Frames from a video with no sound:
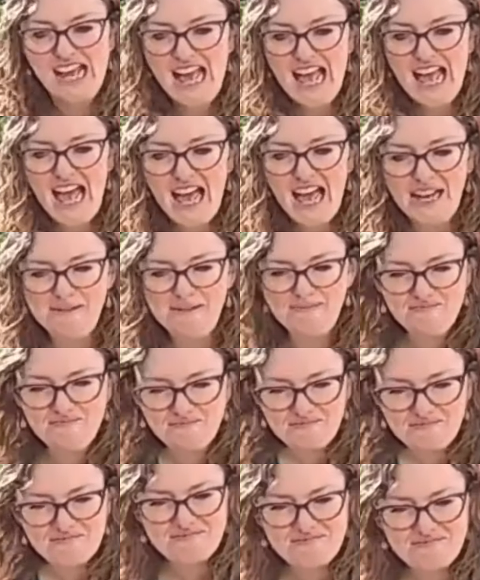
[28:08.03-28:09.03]
And
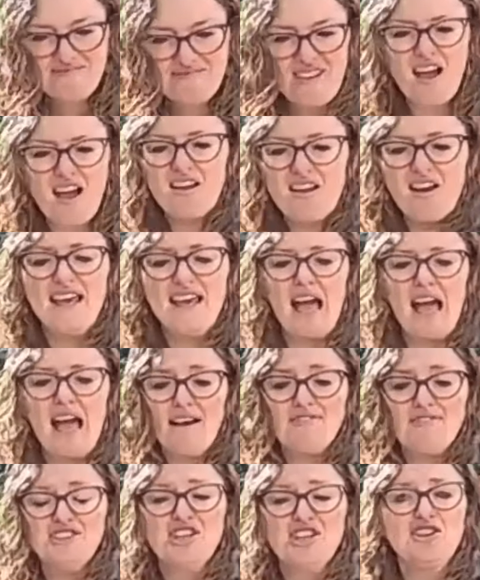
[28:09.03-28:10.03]
I have
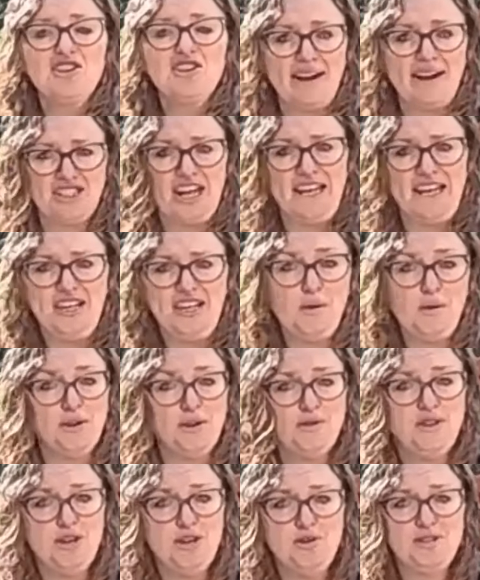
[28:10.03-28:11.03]
to congratulate you on your
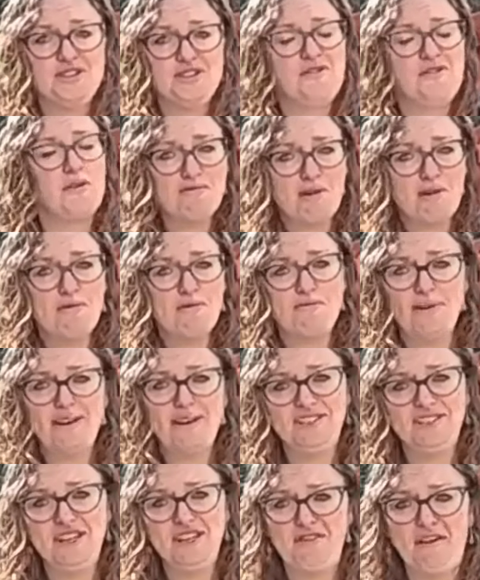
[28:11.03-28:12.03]
use of appropriate
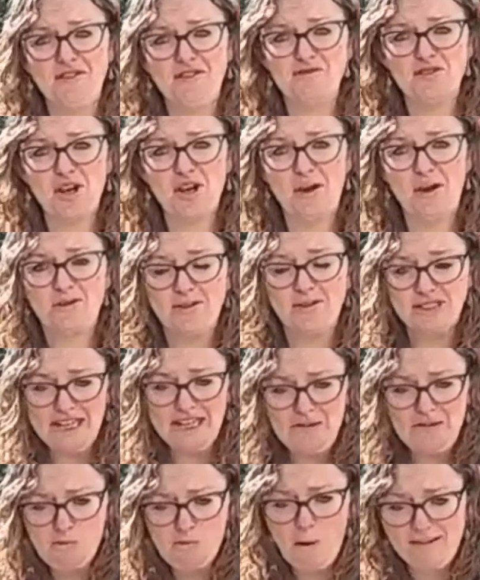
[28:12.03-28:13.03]
geographical terminology.
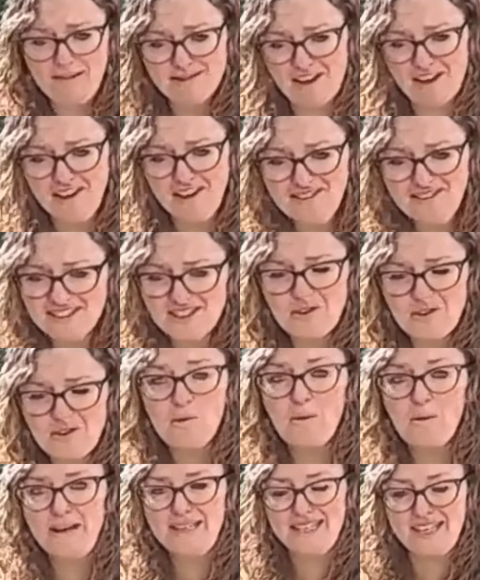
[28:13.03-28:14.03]
Well done. That's
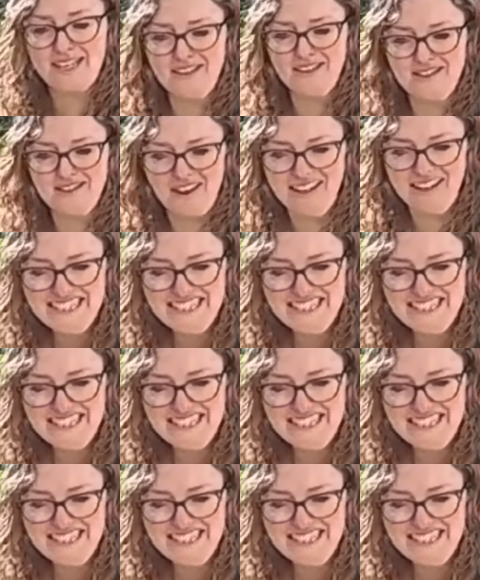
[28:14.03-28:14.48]
always a good sign.